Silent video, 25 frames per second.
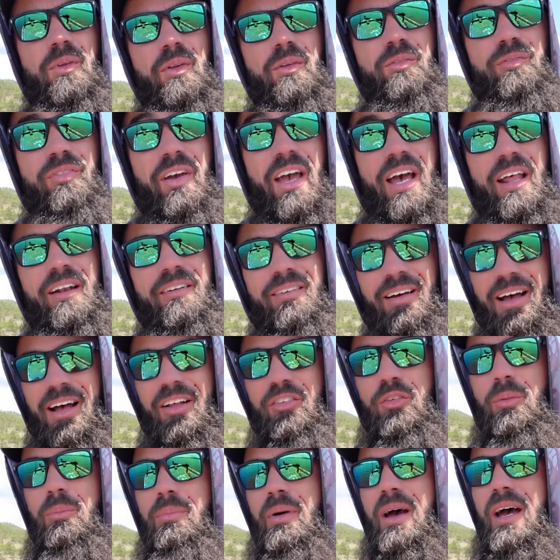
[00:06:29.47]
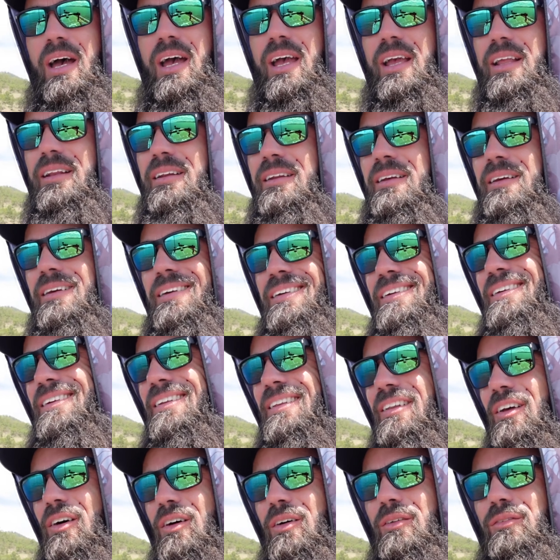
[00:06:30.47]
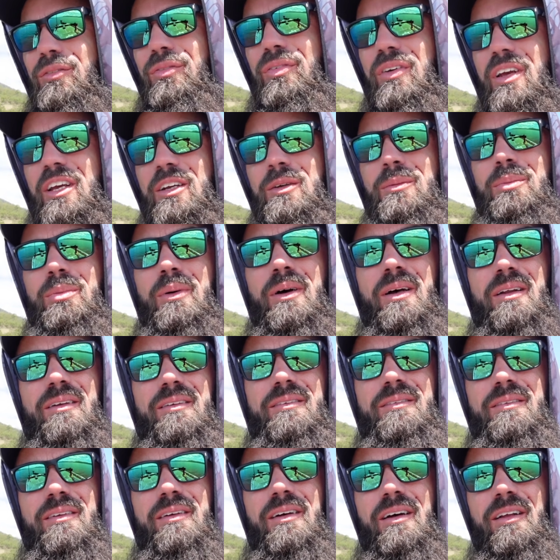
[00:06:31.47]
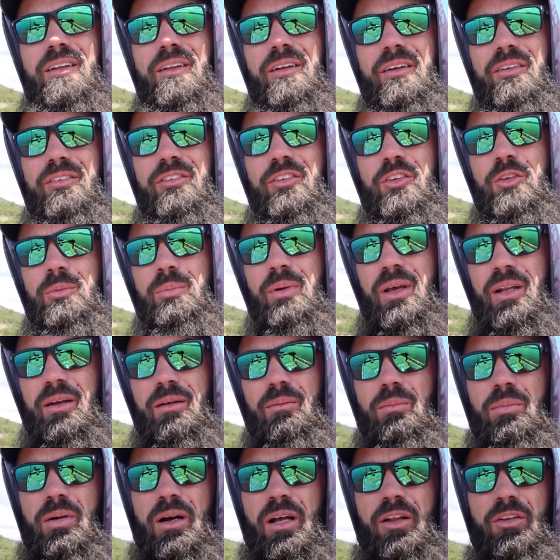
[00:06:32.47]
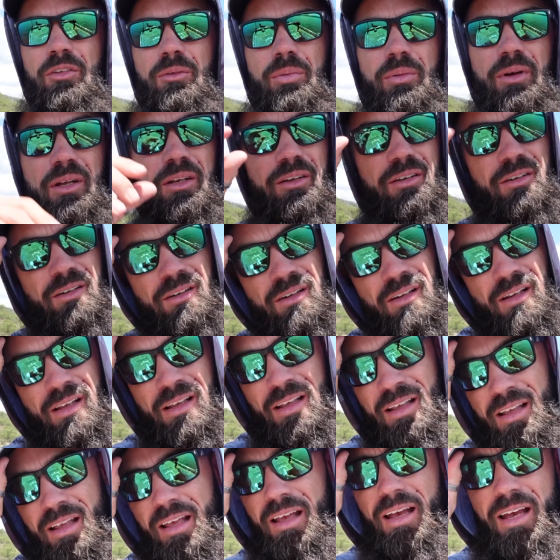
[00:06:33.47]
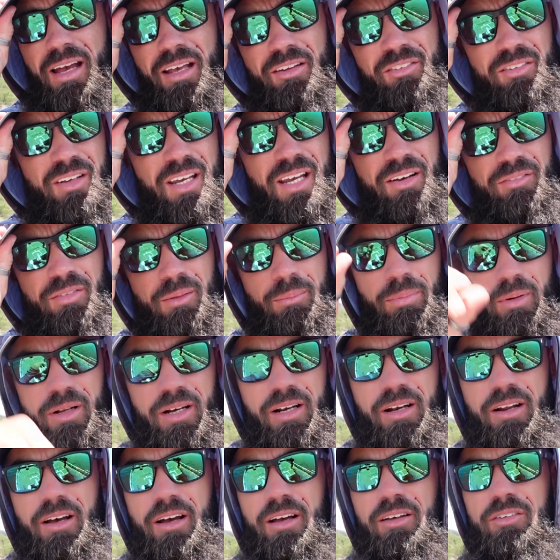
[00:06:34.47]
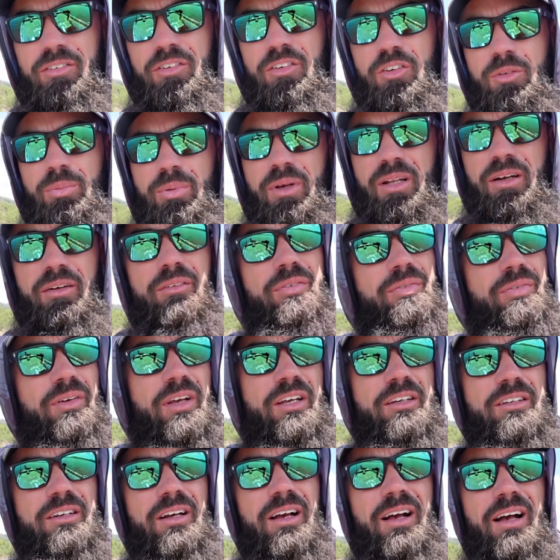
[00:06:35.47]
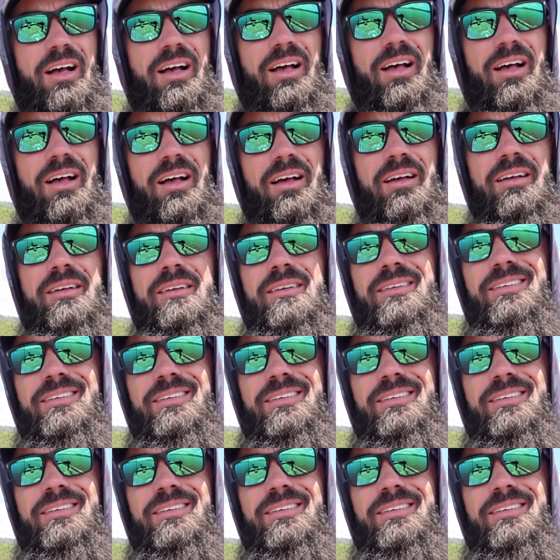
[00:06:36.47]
found tons of bait, the odd fish, but a lot of suspended ones, which, as everybody knows, suspended fish are